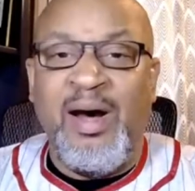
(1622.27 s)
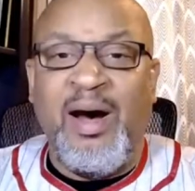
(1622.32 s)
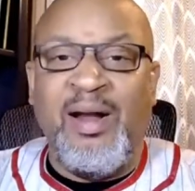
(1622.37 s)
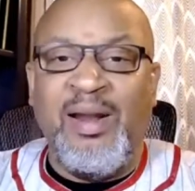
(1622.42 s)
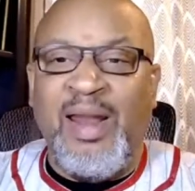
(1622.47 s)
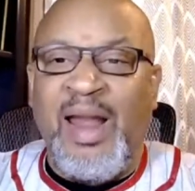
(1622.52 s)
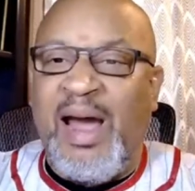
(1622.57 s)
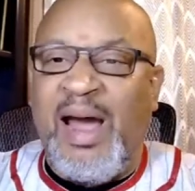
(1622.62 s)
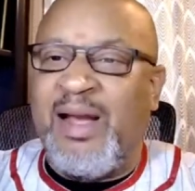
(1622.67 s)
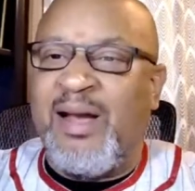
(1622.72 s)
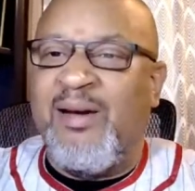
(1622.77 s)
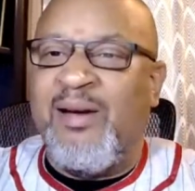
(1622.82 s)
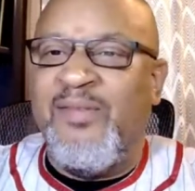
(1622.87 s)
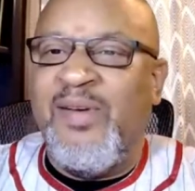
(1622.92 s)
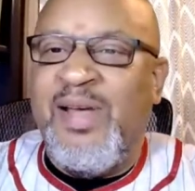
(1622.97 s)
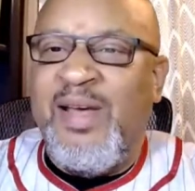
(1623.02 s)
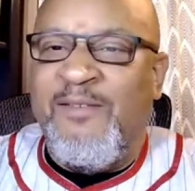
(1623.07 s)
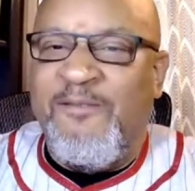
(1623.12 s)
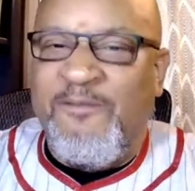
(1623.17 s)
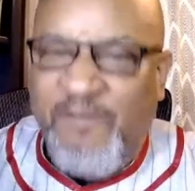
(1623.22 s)
a lack of
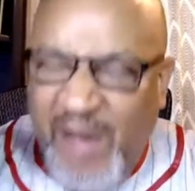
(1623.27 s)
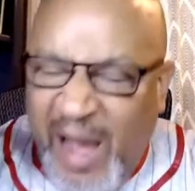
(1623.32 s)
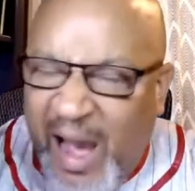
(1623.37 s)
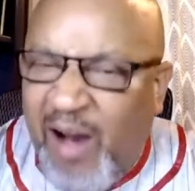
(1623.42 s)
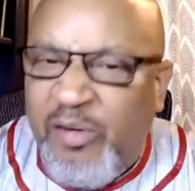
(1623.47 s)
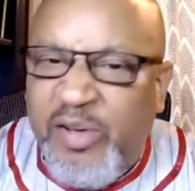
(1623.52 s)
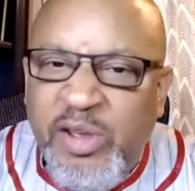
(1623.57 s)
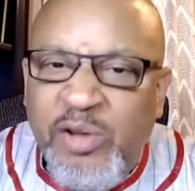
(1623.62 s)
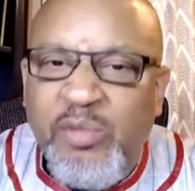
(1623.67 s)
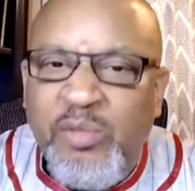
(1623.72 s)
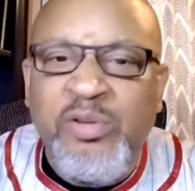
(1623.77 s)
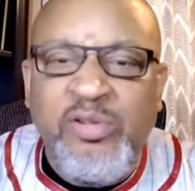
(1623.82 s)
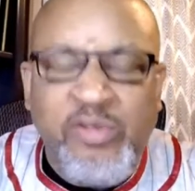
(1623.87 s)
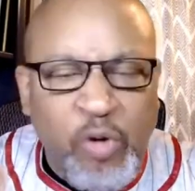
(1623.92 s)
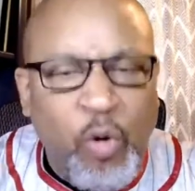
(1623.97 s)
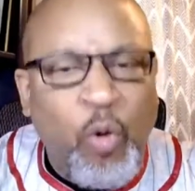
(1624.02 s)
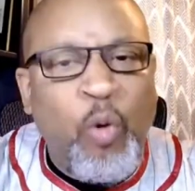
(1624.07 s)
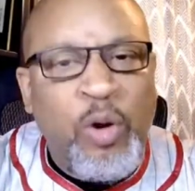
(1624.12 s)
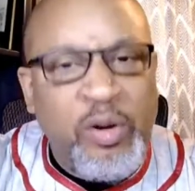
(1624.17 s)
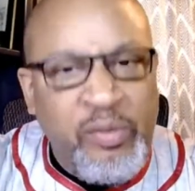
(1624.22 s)
value
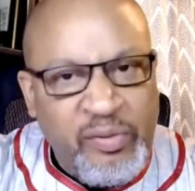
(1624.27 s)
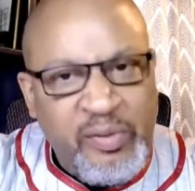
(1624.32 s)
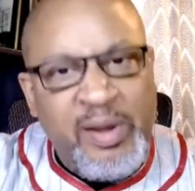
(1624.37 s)
toward